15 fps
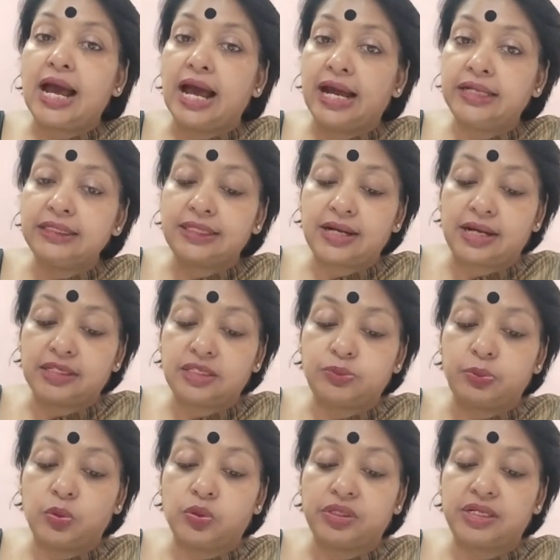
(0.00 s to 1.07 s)
and
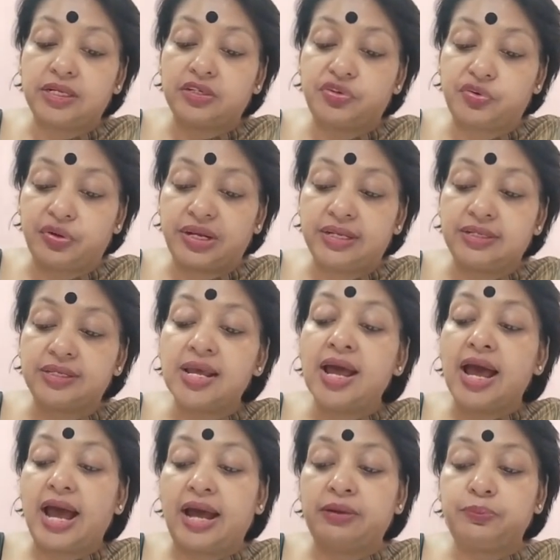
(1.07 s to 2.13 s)
transporting trees
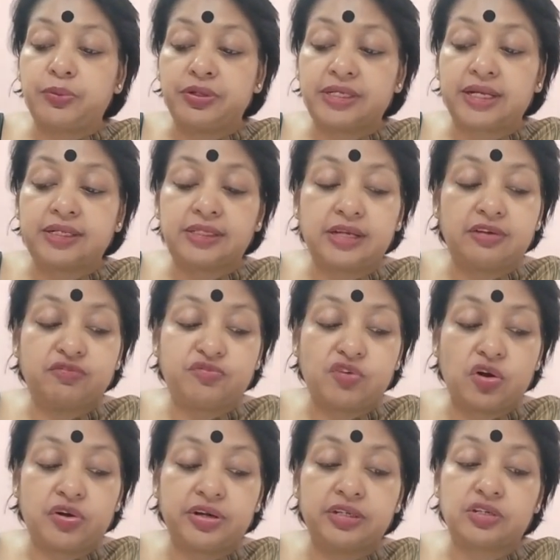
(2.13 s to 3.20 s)
and protecting
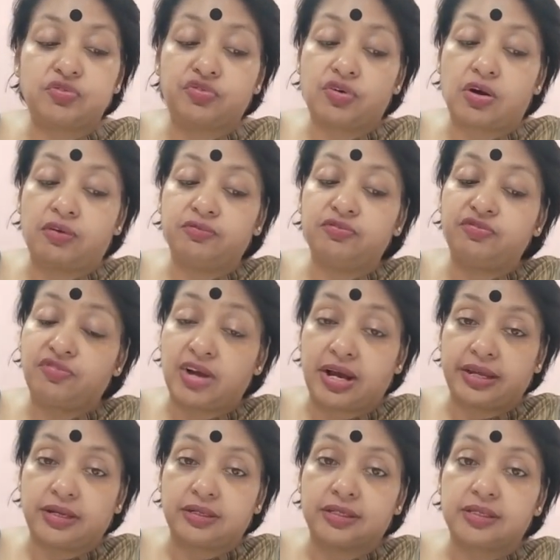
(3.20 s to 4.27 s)
forest from
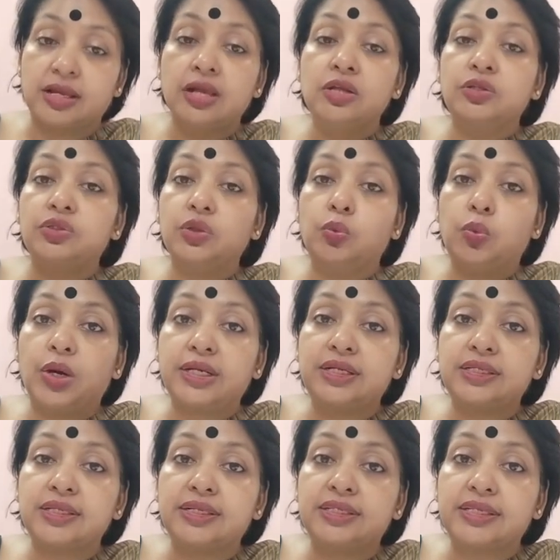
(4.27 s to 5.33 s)
fires. So what
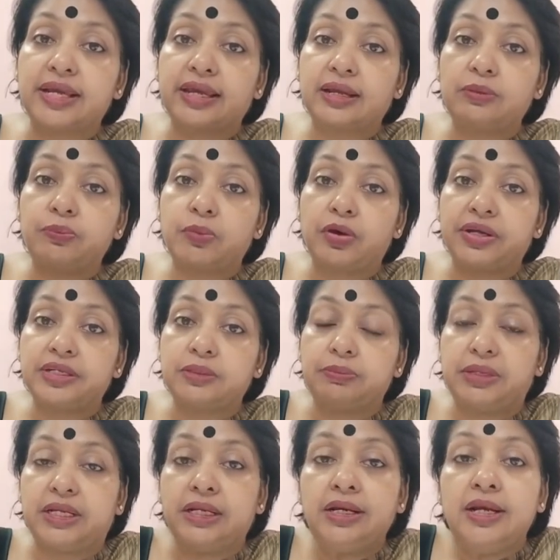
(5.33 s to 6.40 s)
does the second point
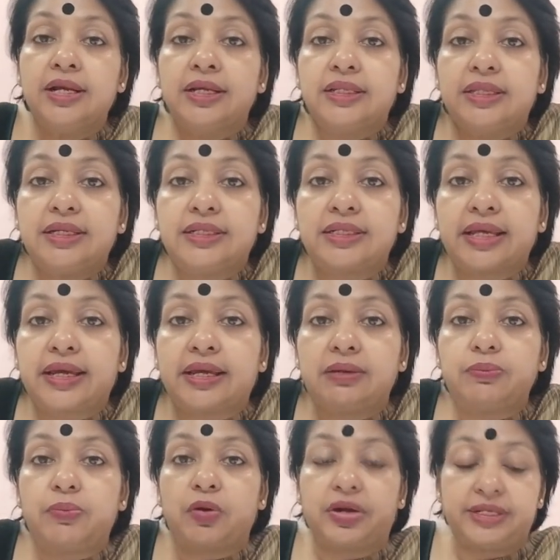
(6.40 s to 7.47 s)
mean? The
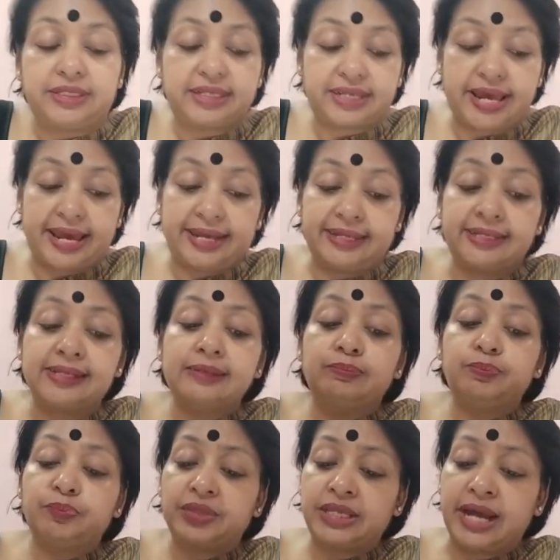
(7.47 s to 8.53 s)
second point says
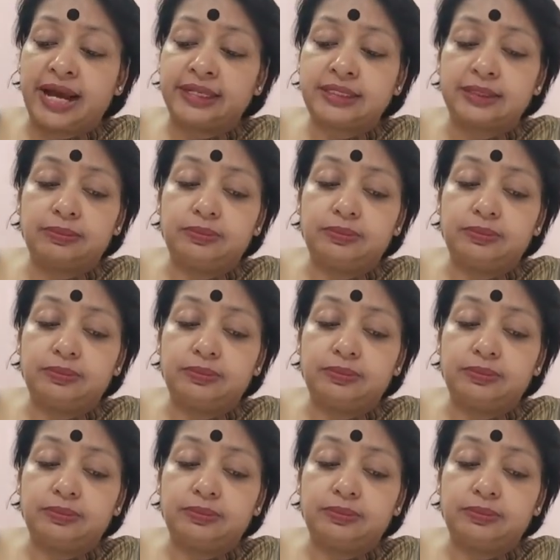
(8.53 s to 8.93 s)
that